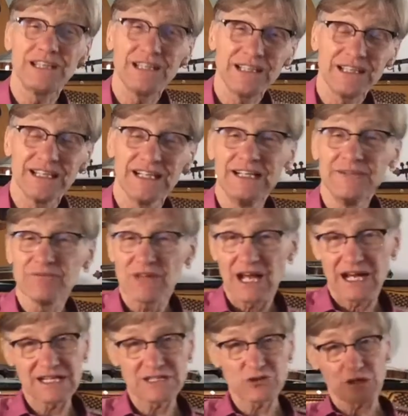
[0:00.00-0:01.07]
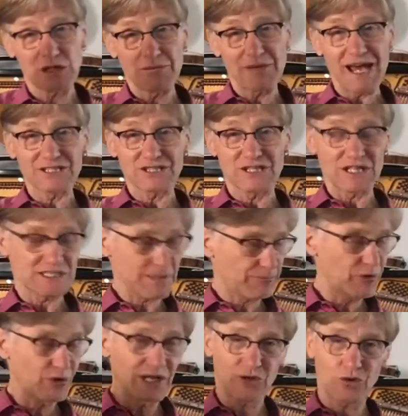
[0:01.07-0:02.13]
And as you can imagine, it's a
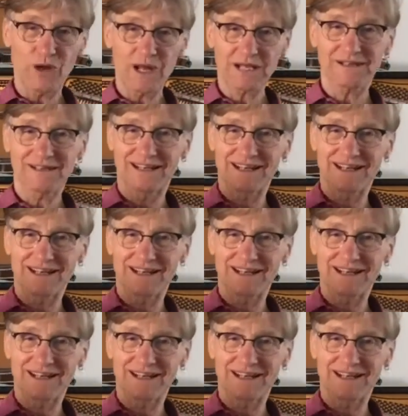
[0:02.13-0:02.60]
pretty quick